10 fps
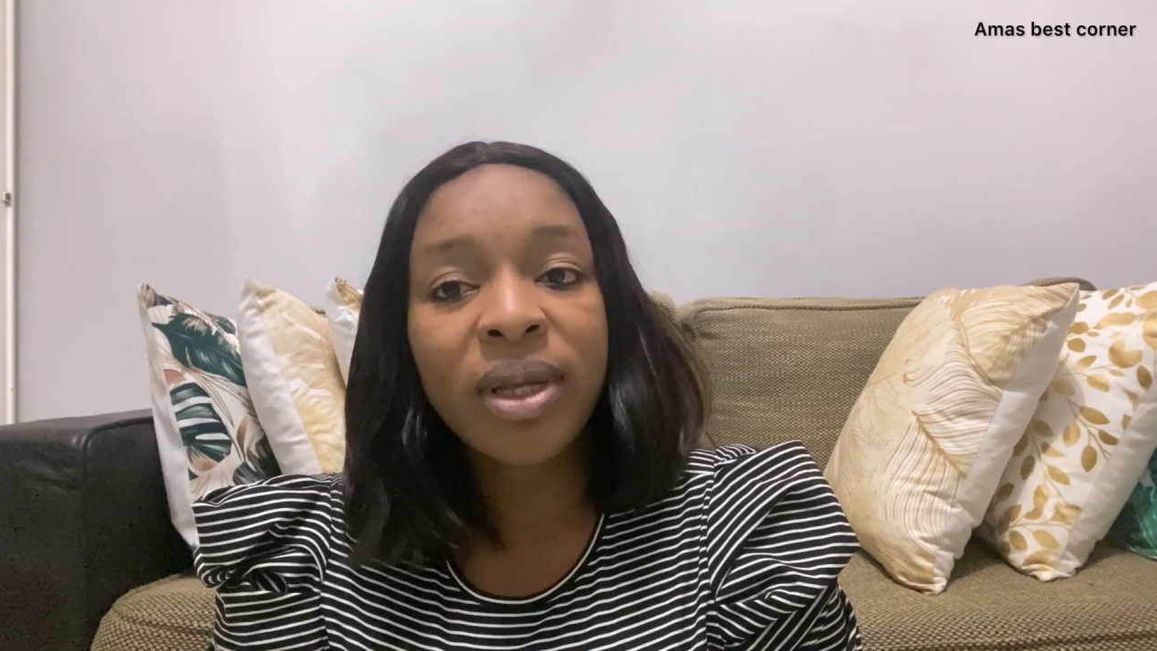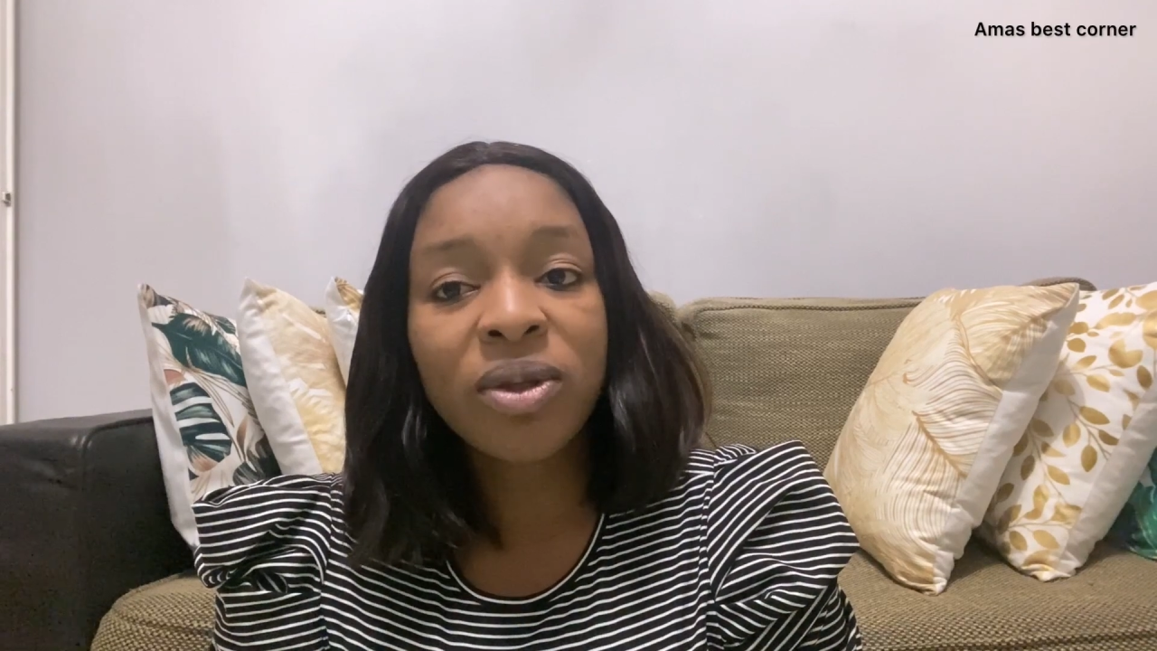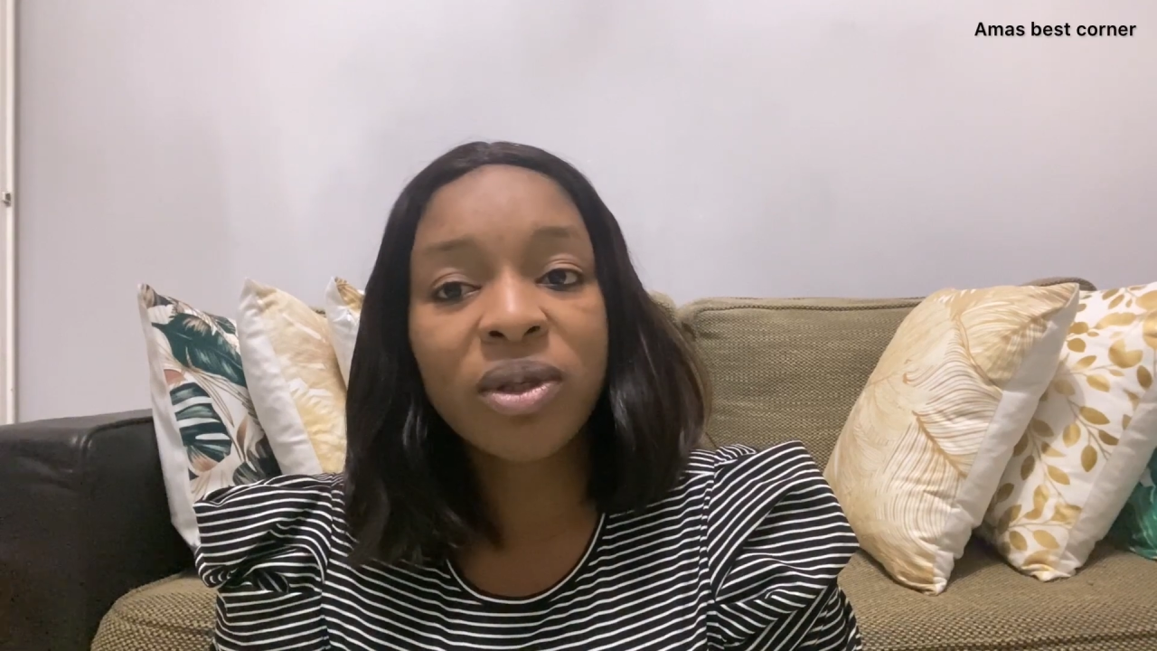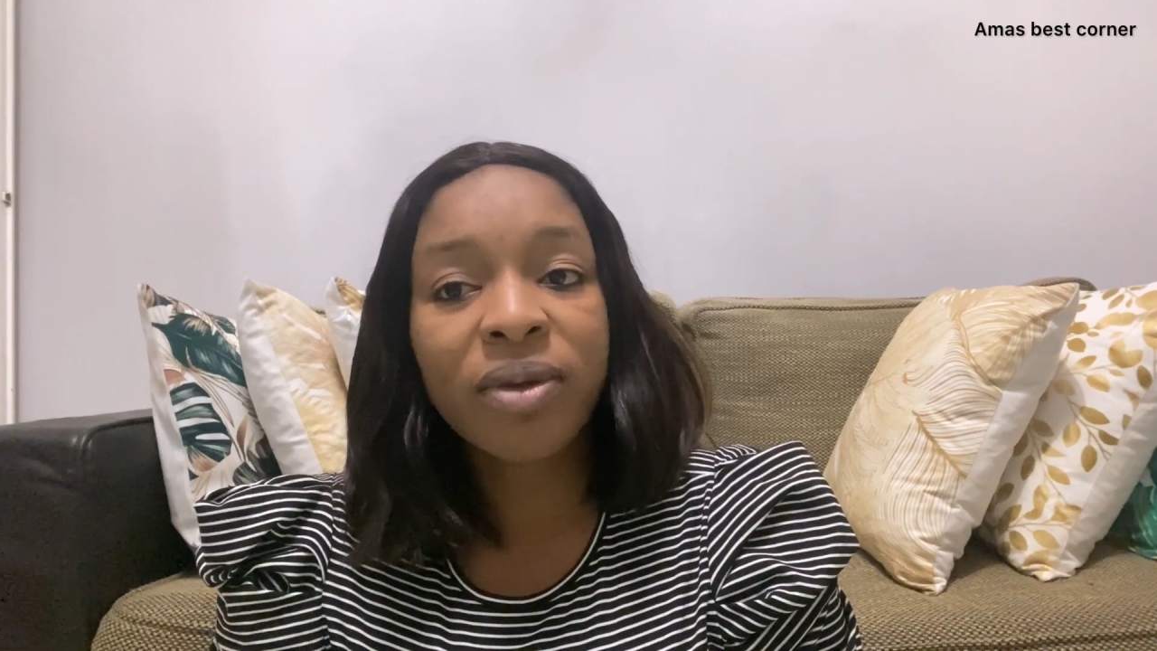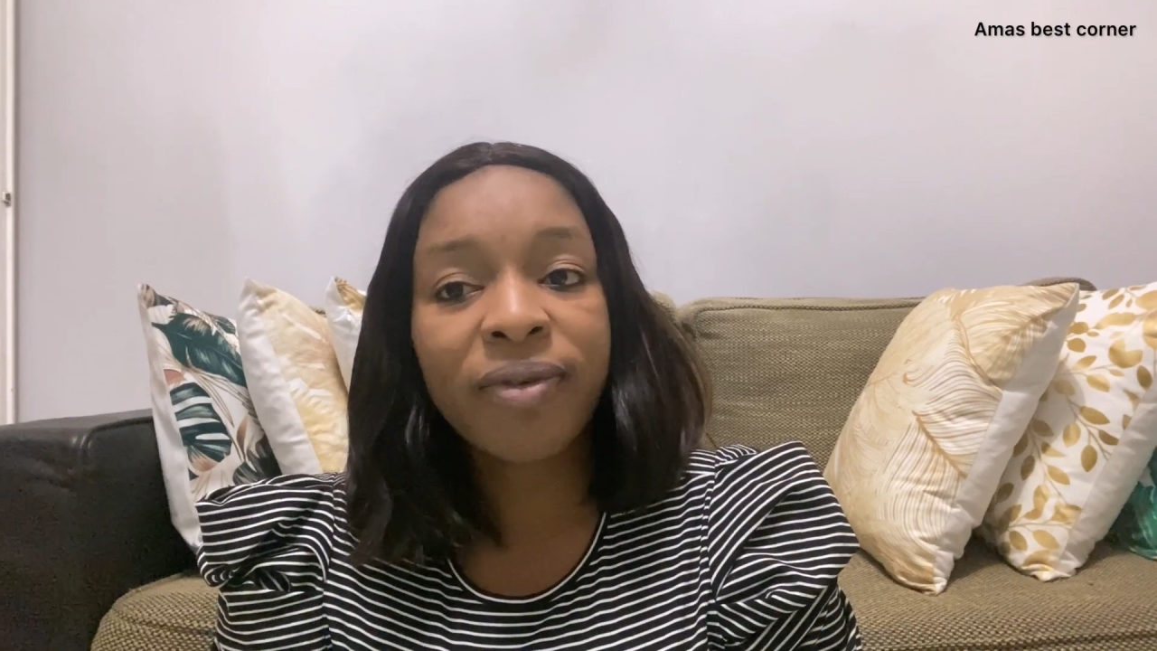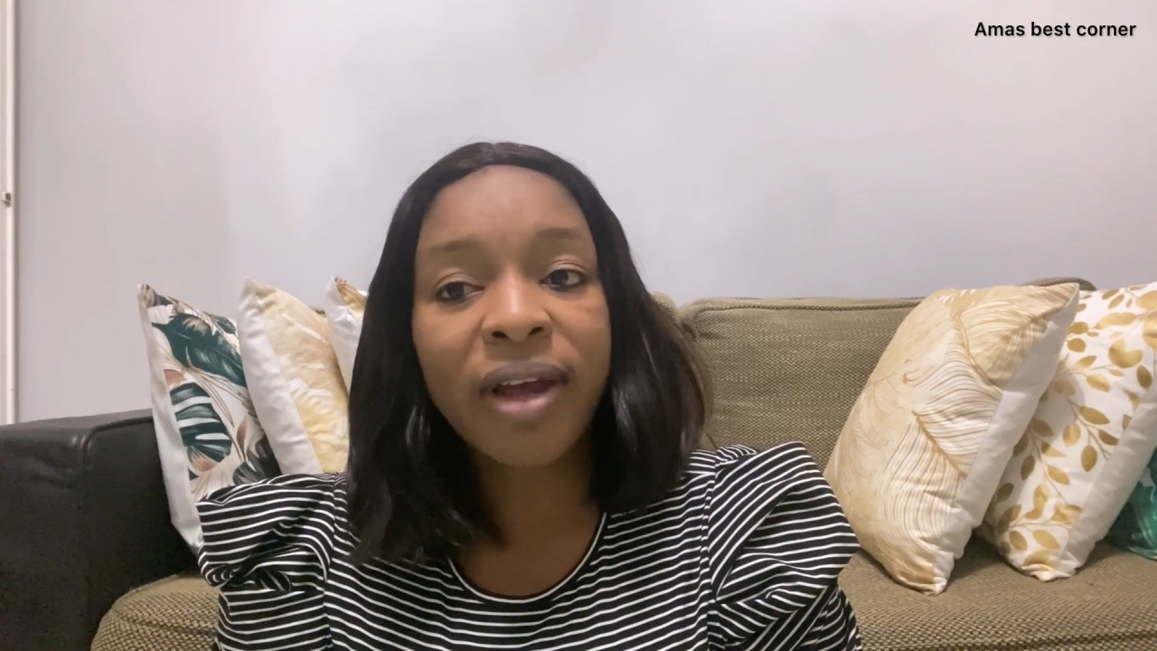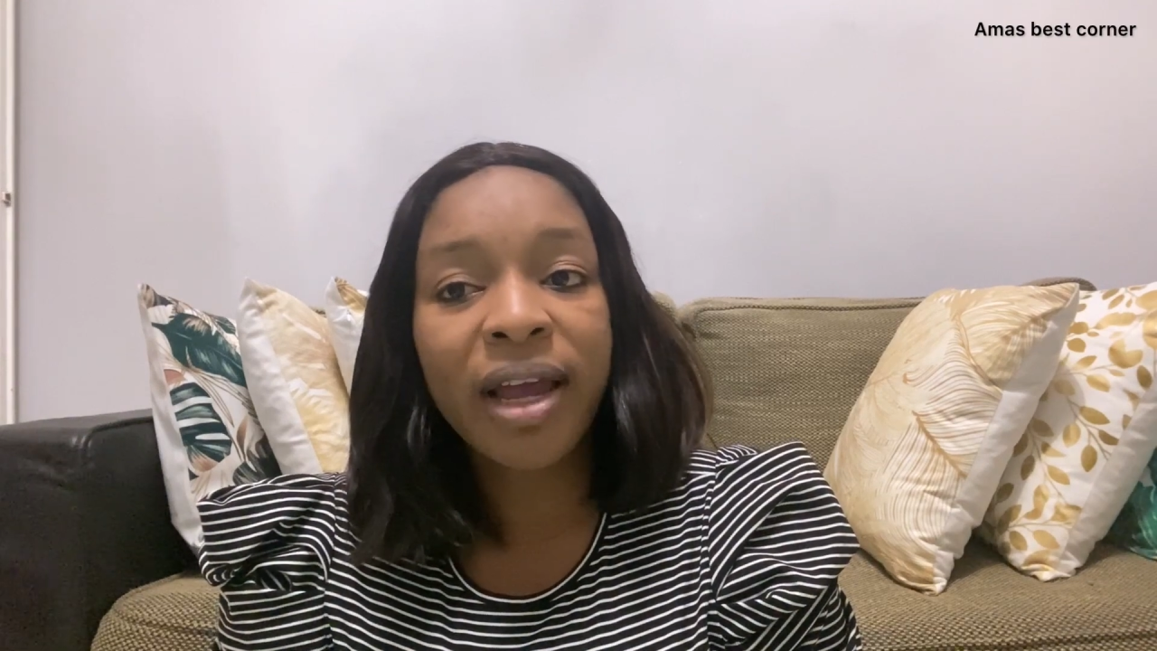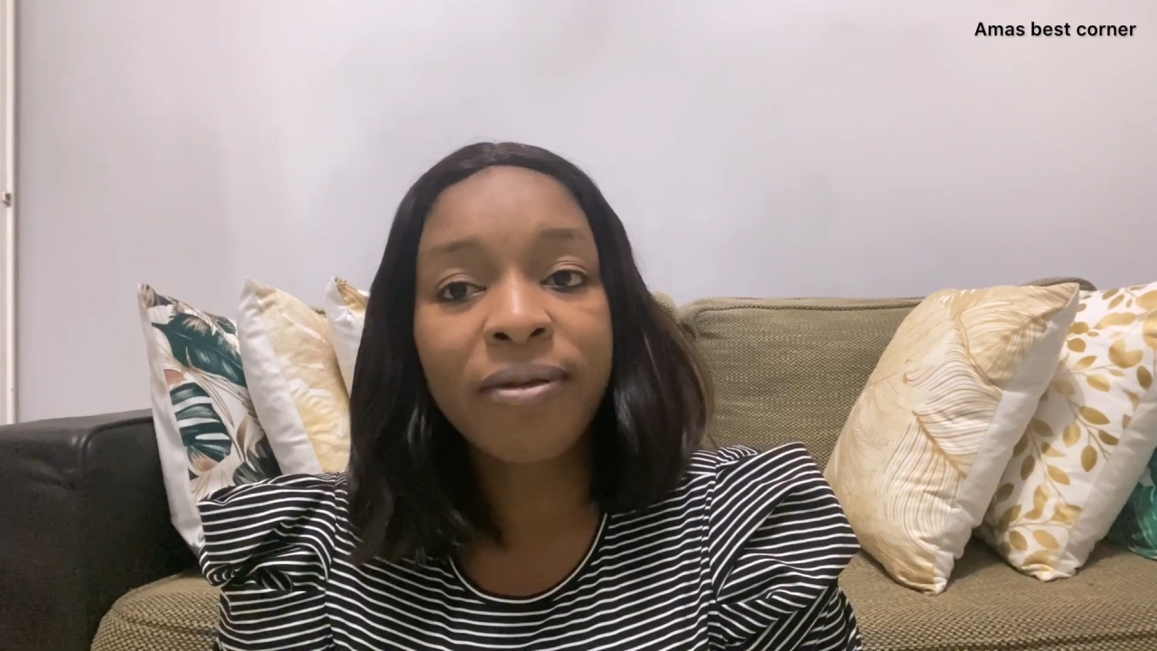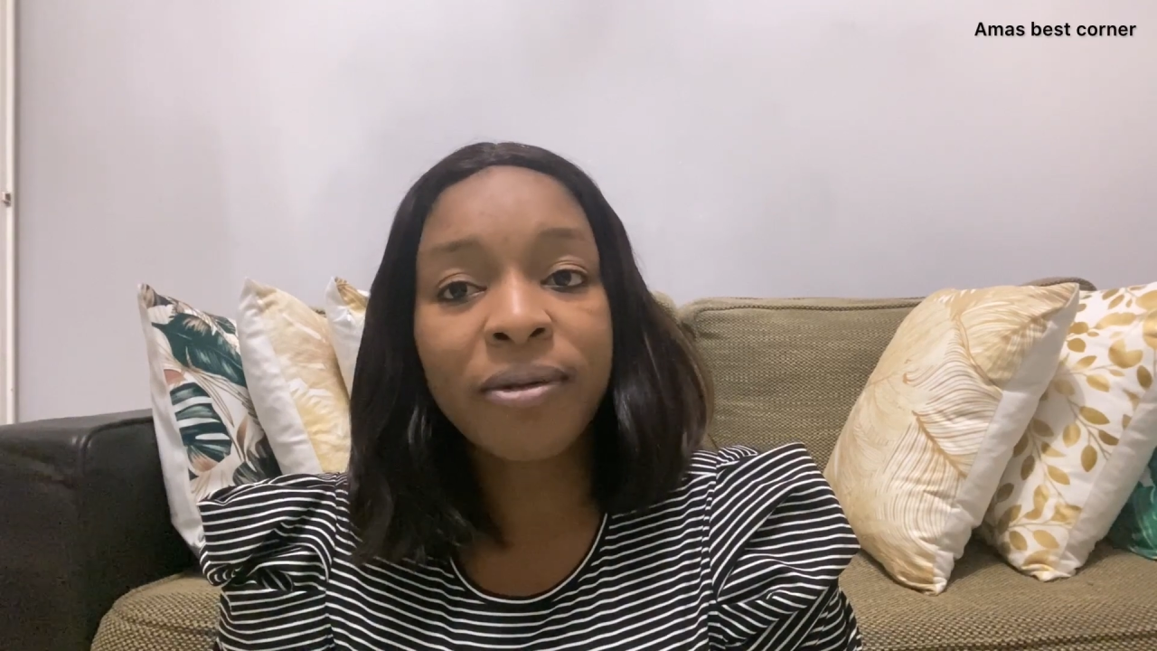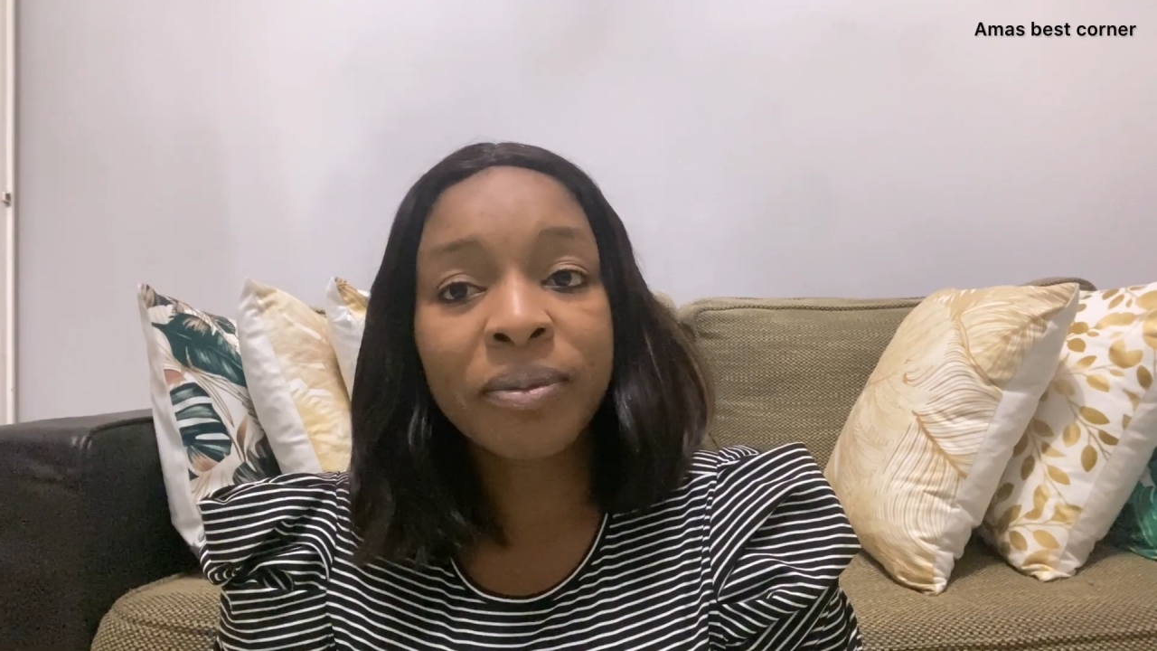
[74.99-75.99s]
to
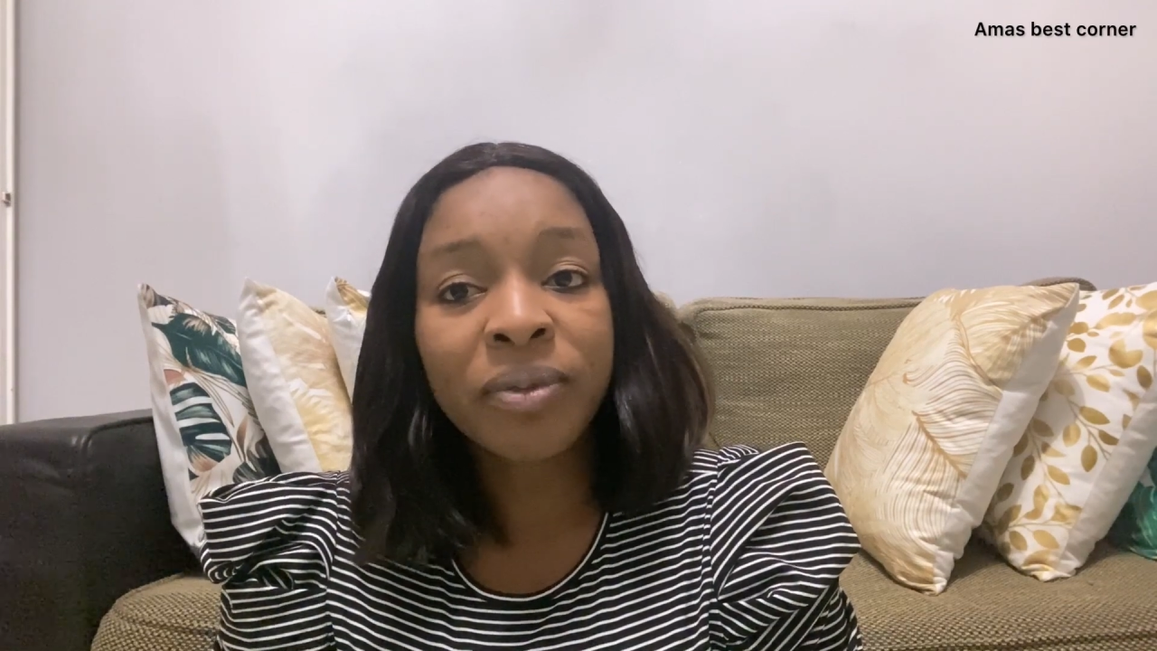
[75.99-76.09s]
survive.